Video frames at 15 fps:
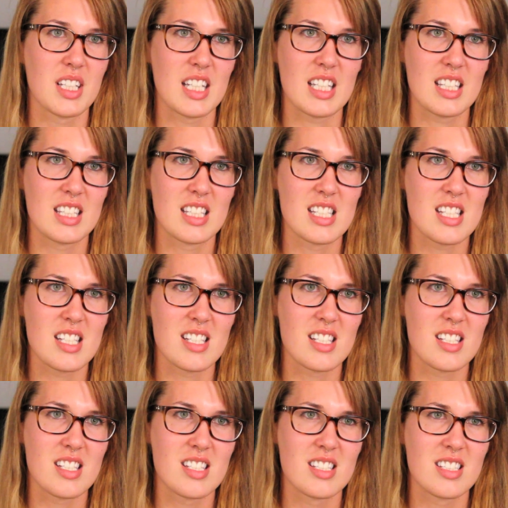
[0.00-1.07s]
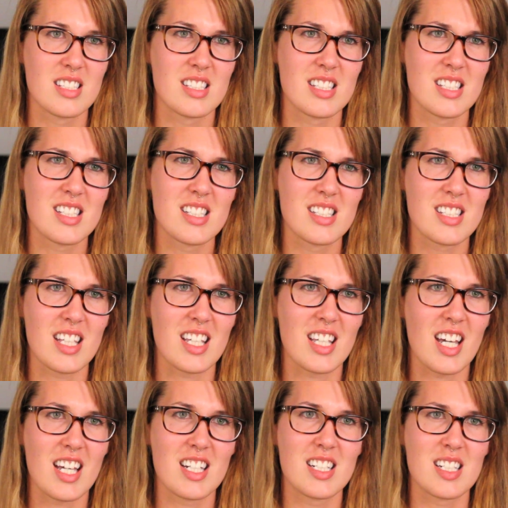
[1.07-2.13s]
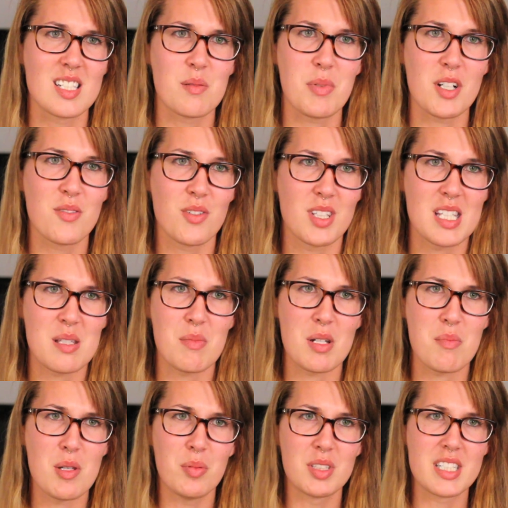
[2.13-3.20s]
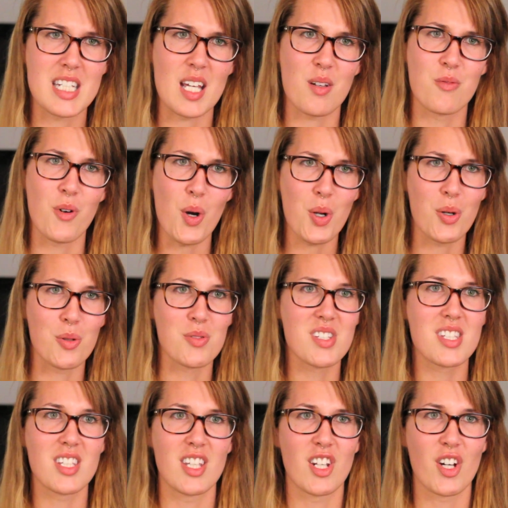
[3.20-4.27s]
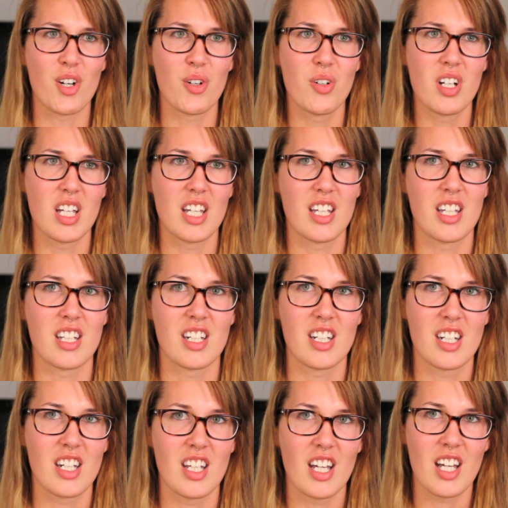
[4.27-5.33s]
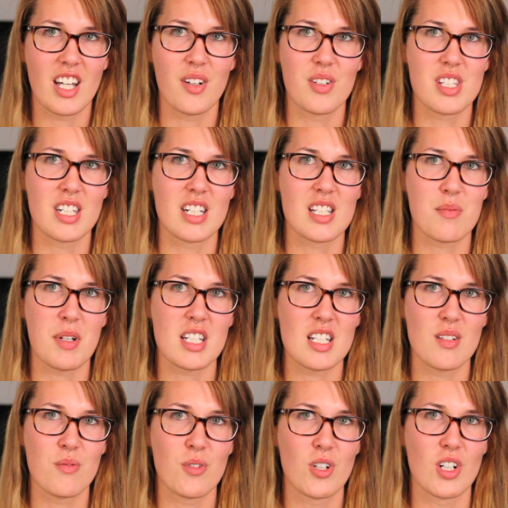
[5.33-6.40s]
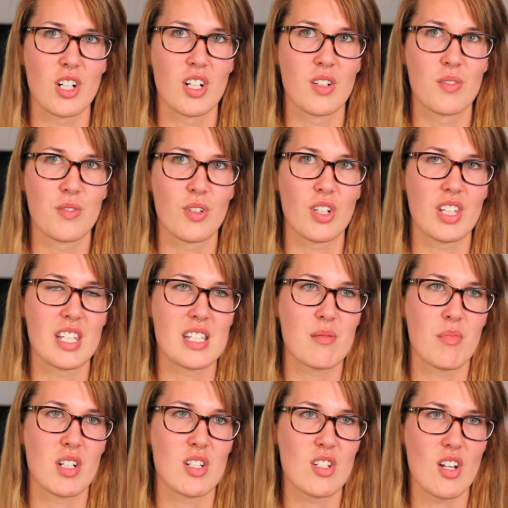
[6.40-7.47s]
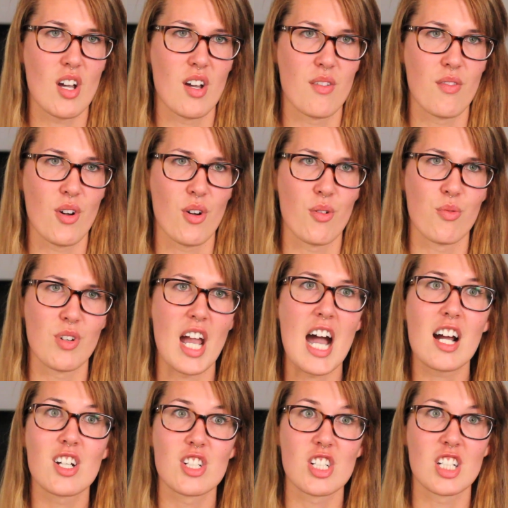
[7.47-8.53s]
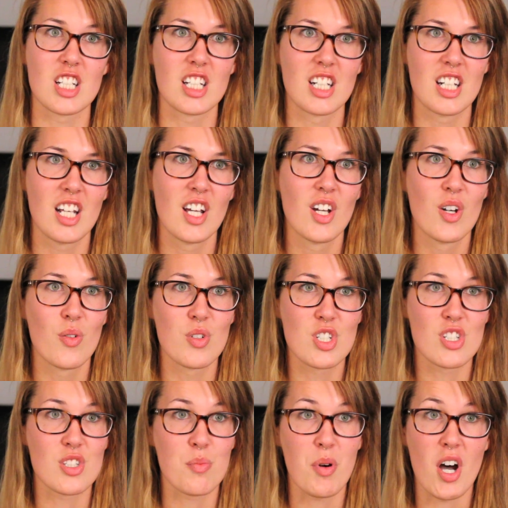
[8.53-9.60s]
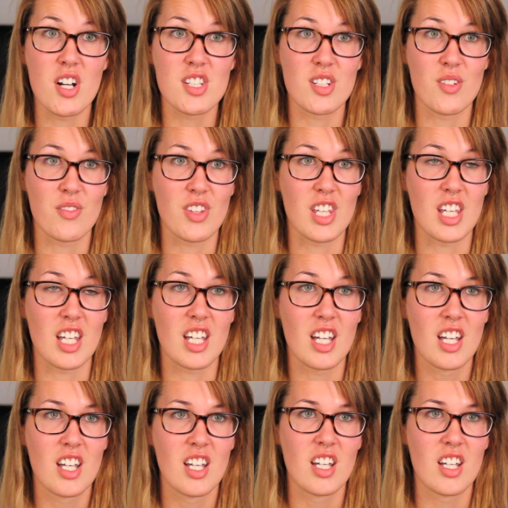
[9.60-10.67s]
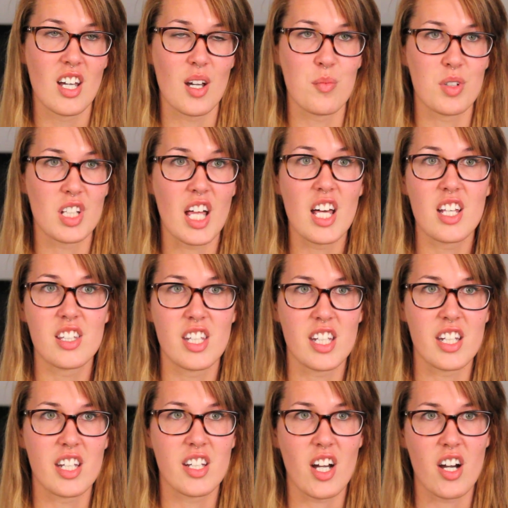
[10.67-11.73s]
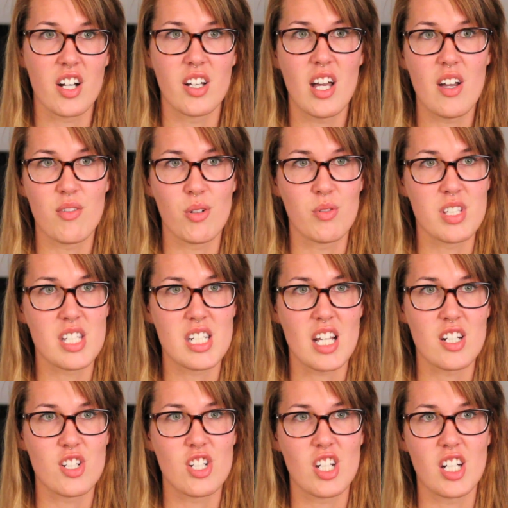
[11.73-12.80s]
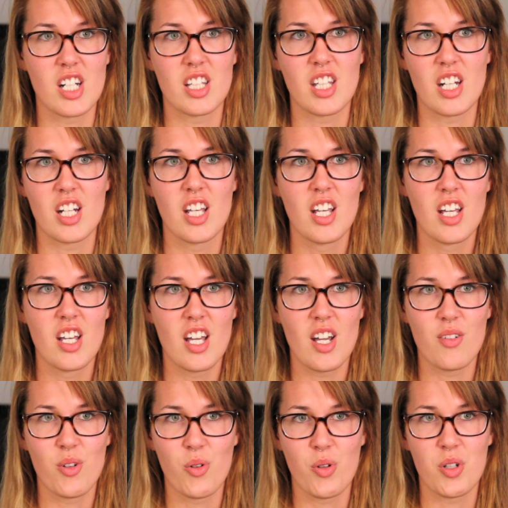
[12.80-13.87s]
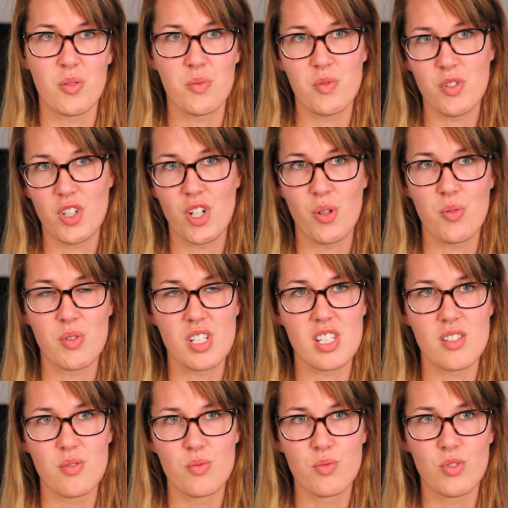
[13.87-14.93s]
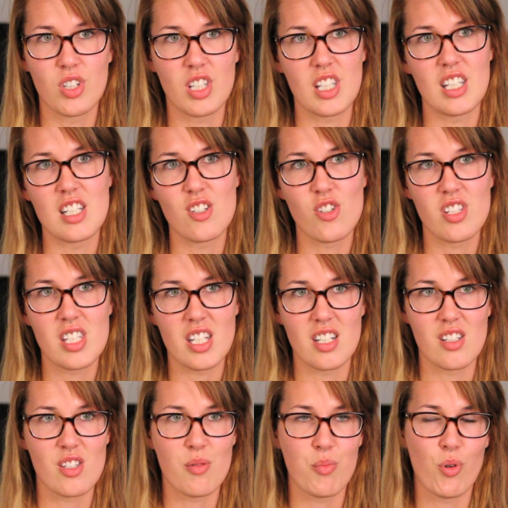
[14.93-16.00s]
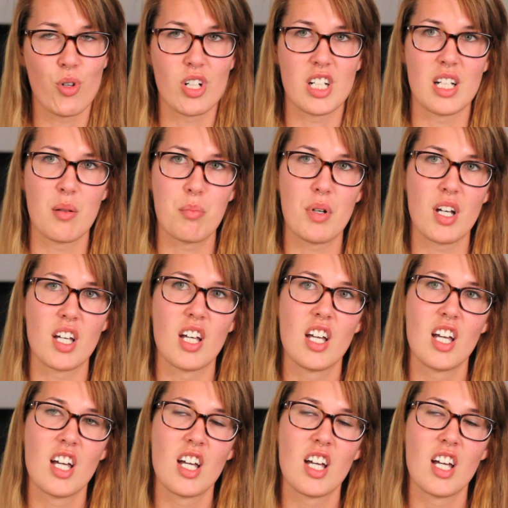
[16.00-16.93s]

like, this is like, I didn't expect for this many people to take photos, you know, and I wasn't expecting for this much of a reaction, which is a positive thing. I'm glad that it got everyone's attention and that everyone, you know, was really interested and supported it, but